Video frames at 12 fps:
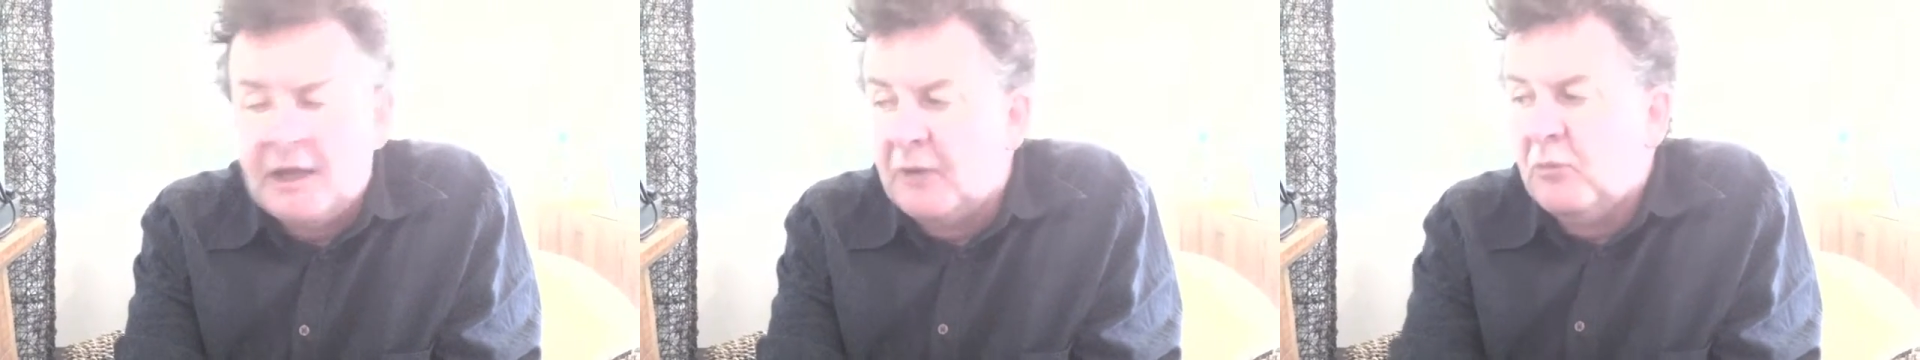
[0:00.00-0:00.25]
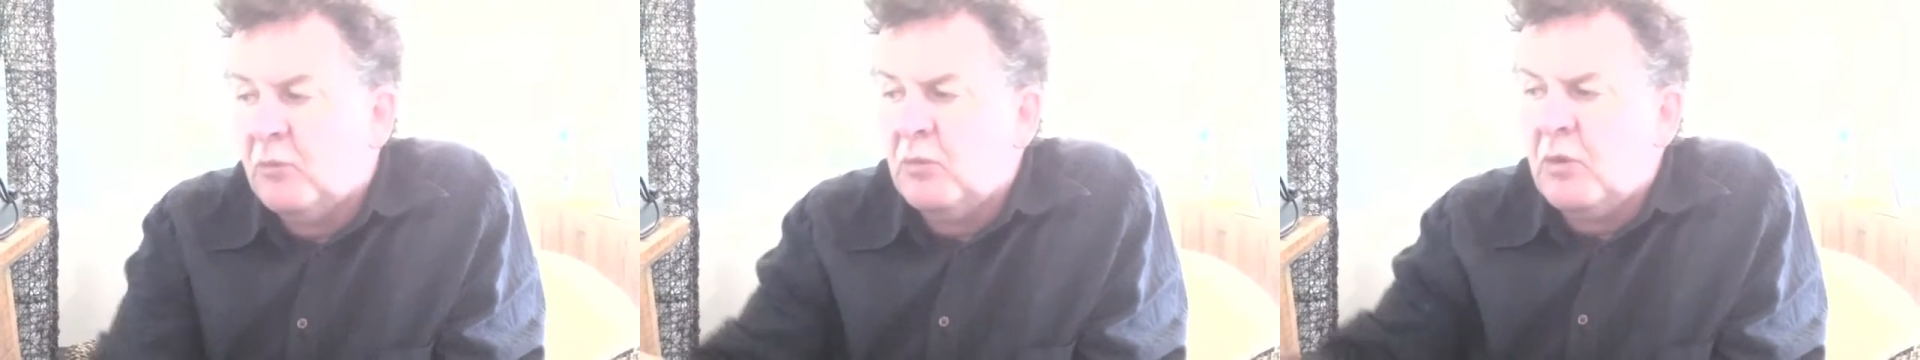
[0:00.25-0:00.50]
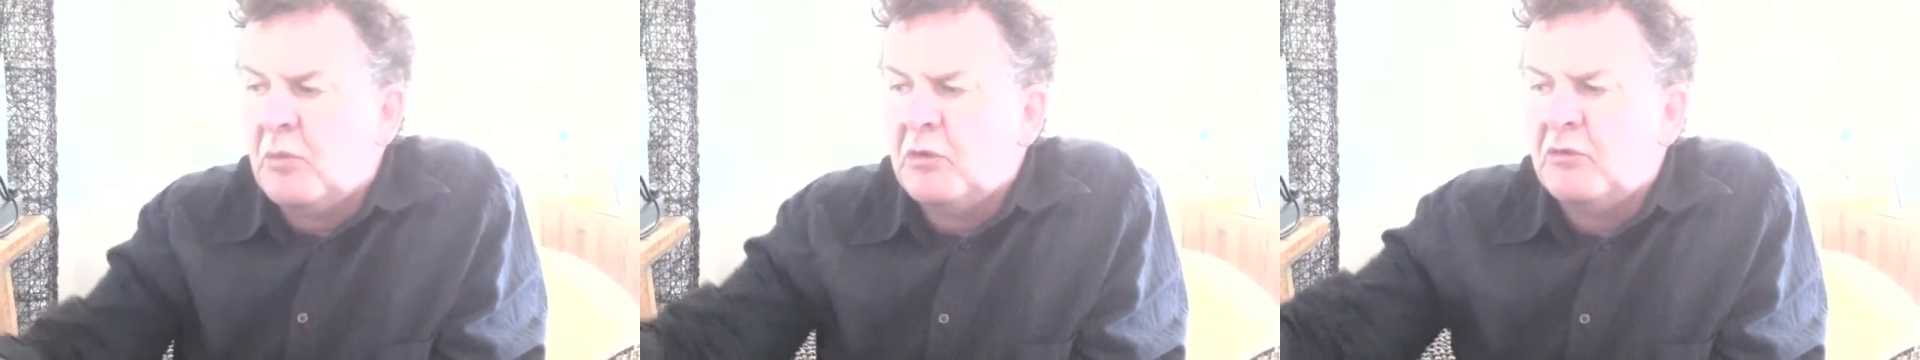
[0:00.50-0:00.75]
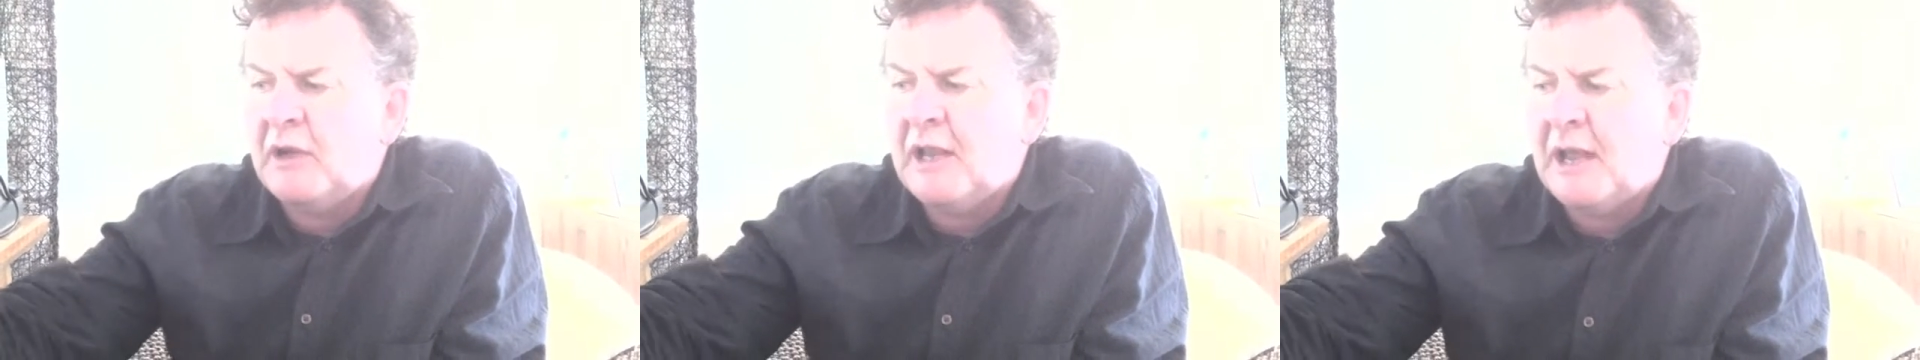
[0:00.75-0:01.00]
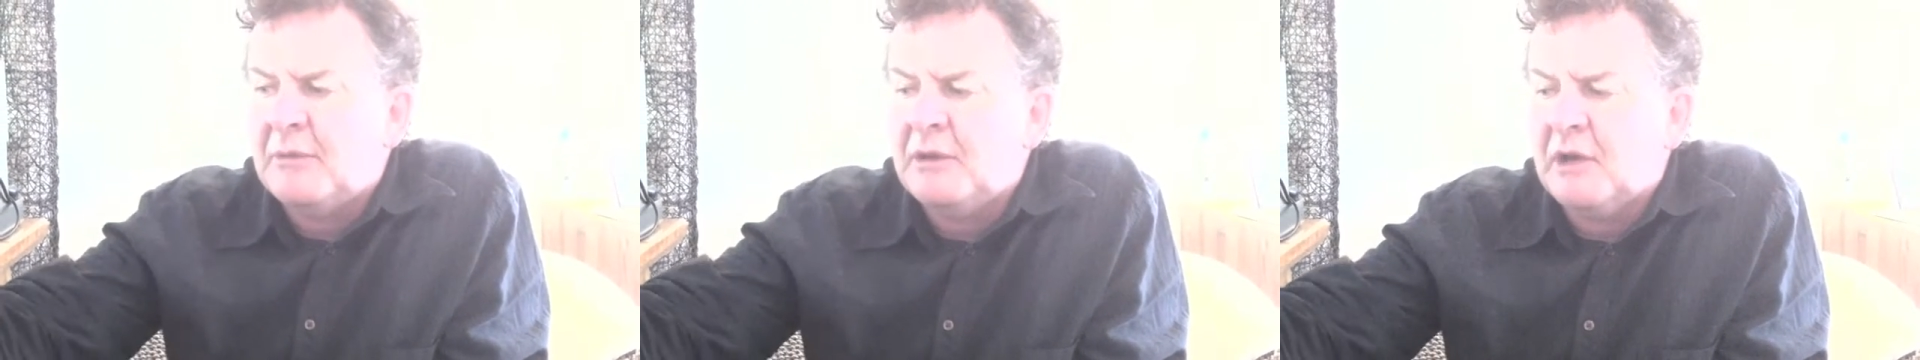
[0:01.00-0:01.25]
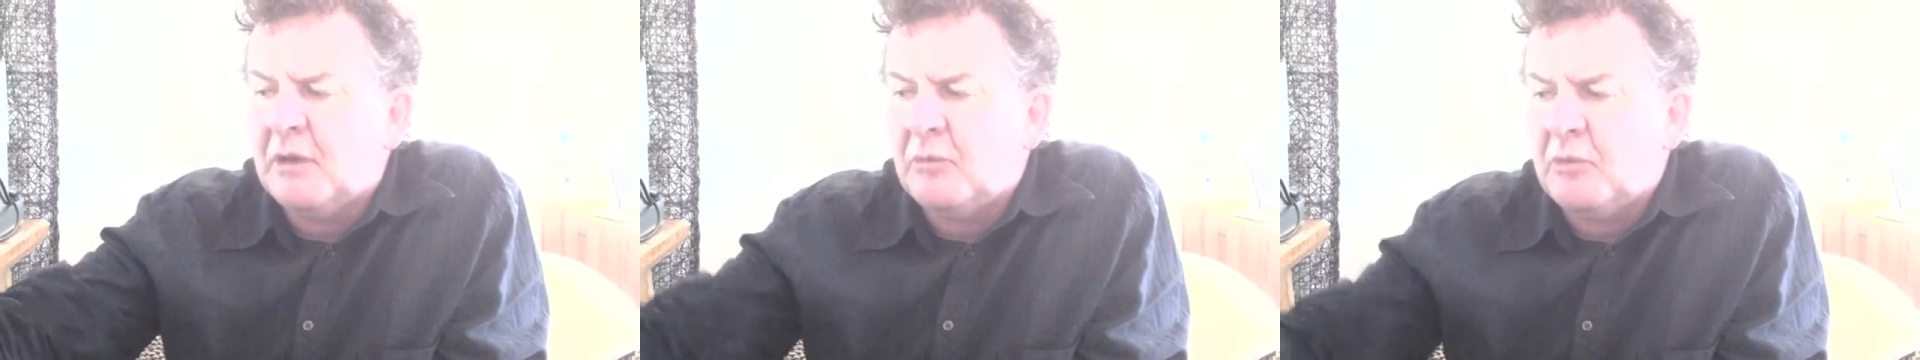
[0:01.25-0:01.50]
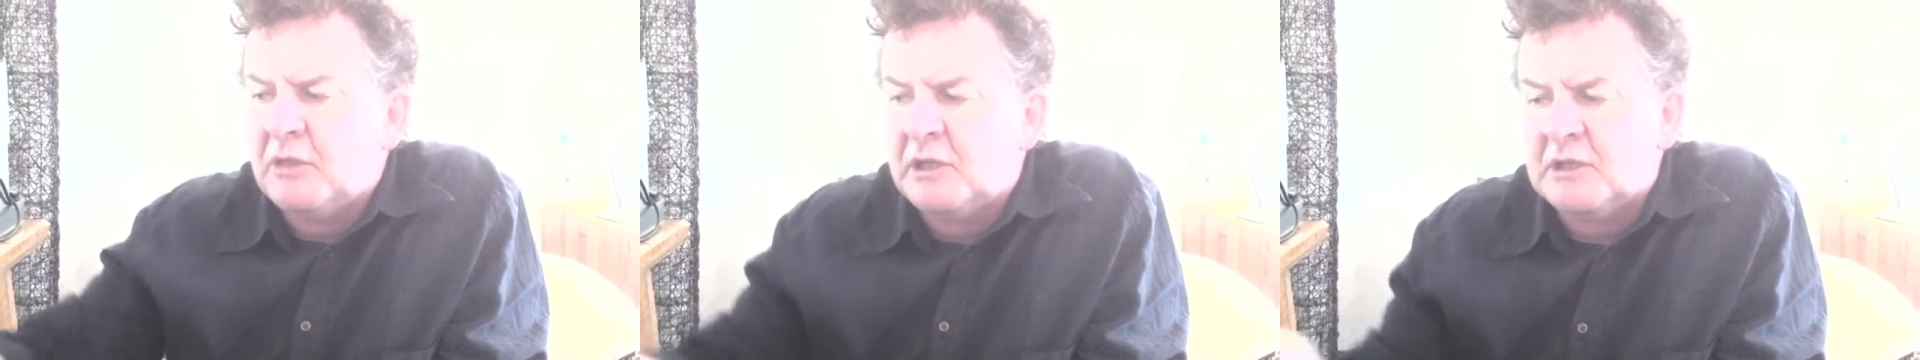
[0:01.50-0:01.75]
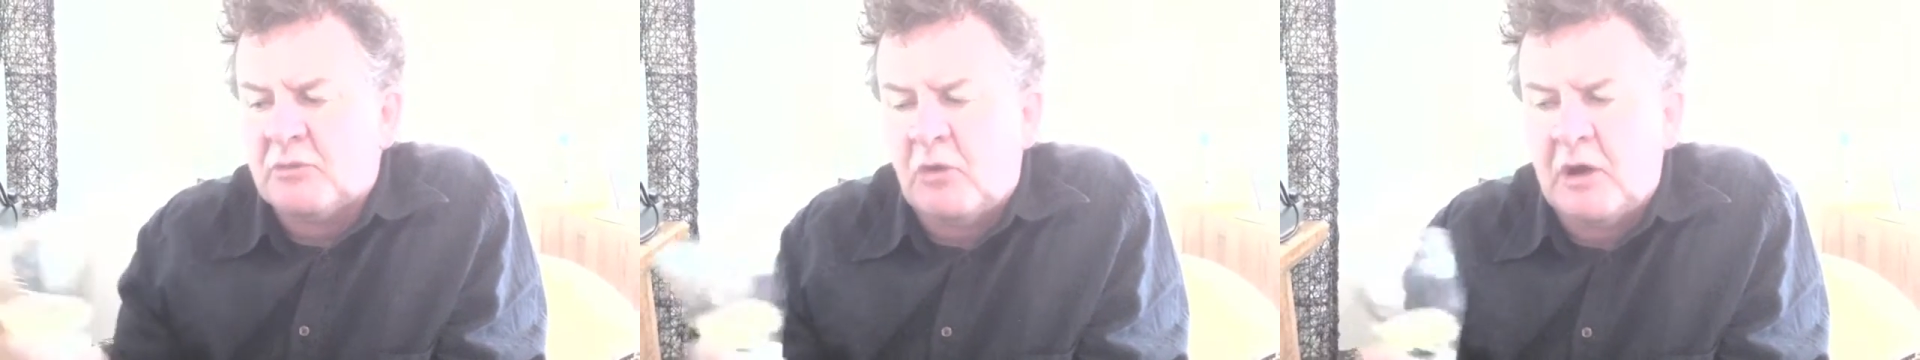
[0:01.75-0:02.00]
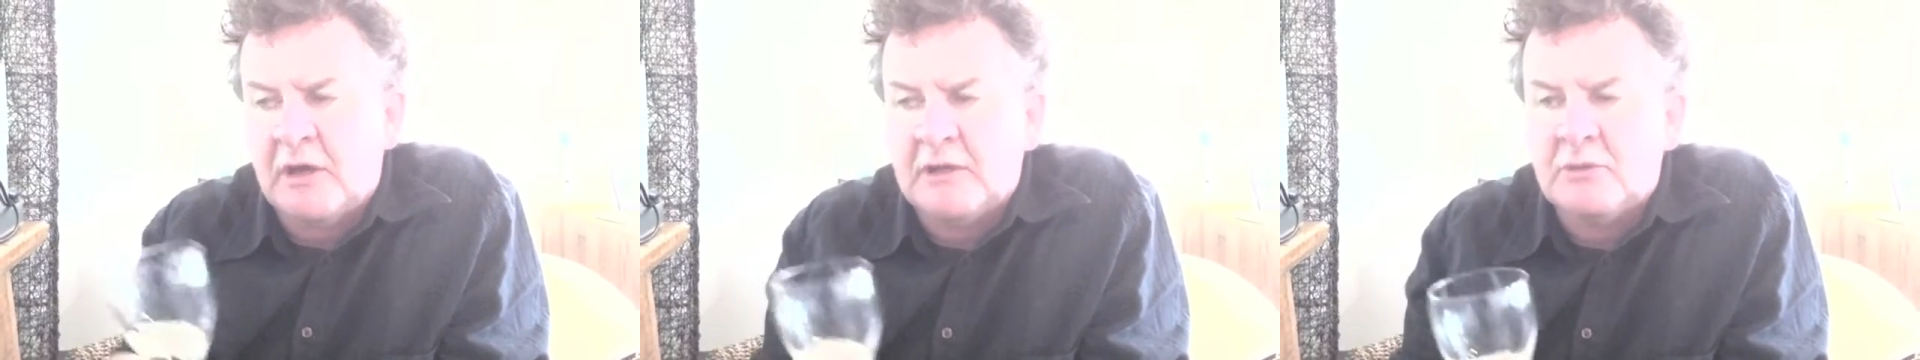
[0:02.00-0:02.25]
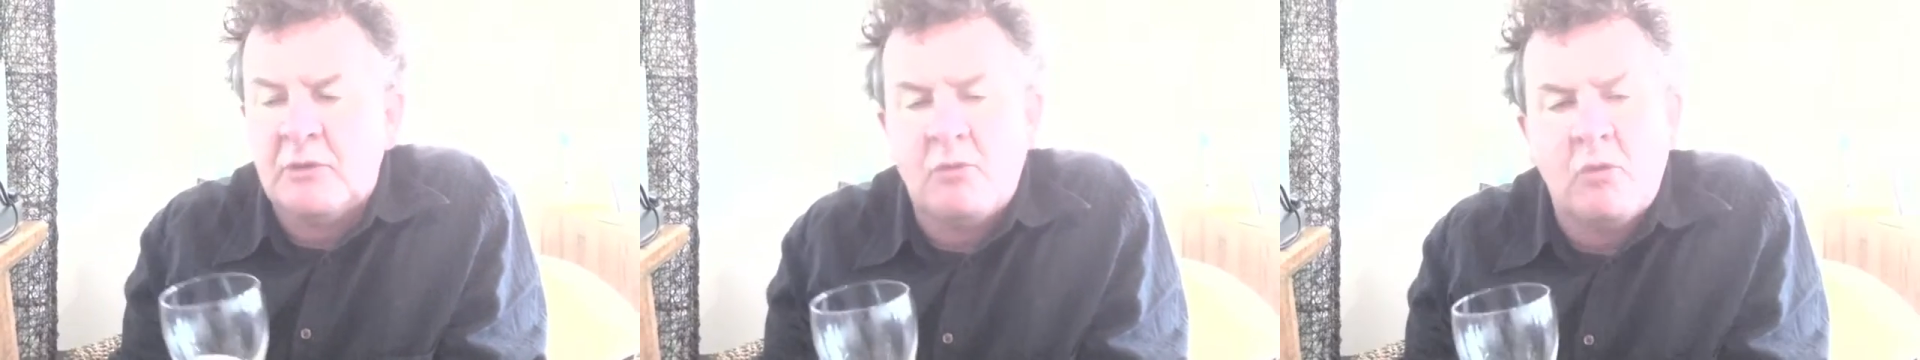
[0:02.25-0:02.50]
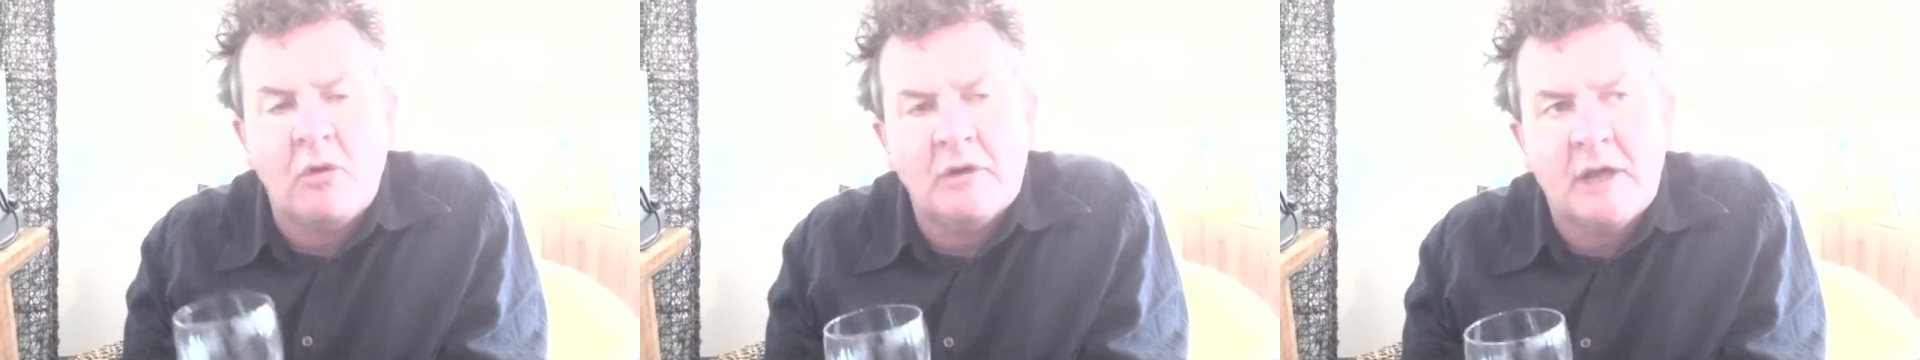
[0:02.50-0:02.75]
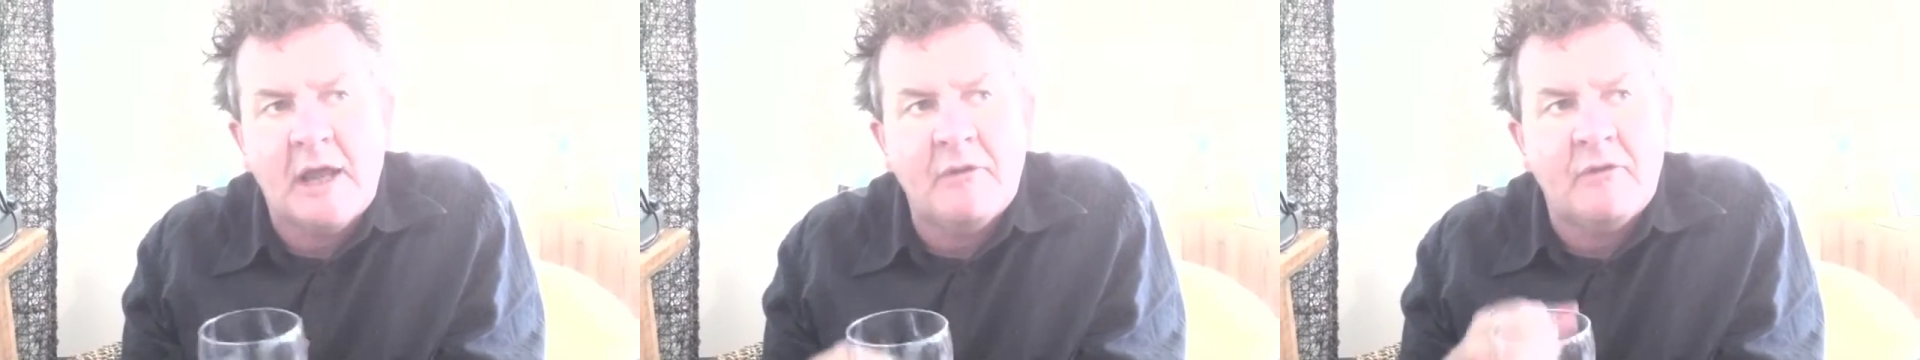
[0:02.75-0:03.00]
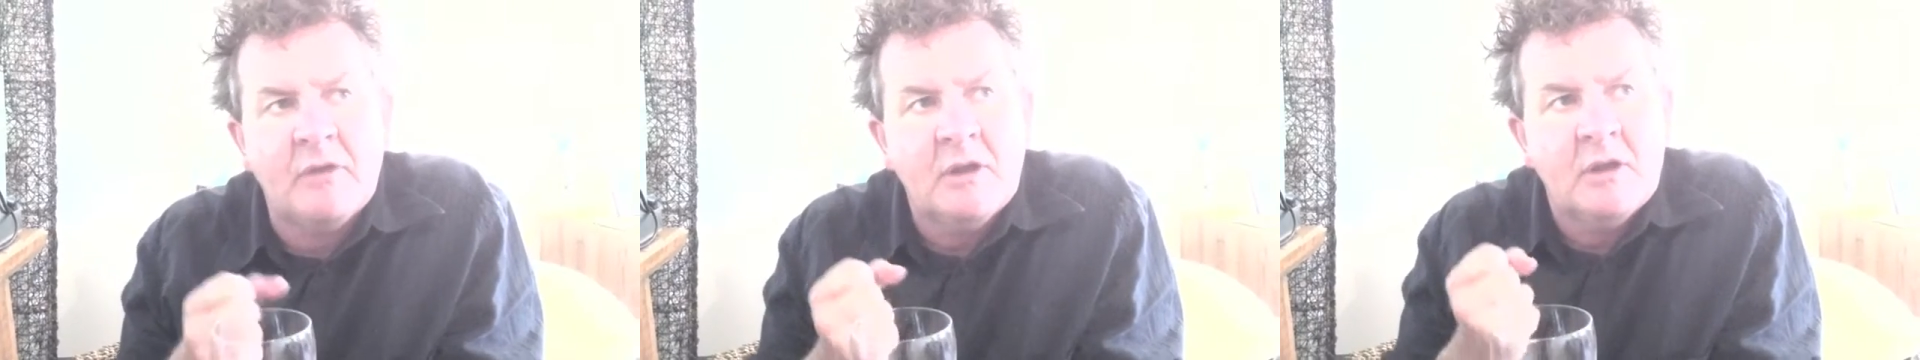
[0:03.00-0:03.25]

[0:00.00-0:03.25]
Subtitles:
And what we're really aiming at with this wine is we want to have,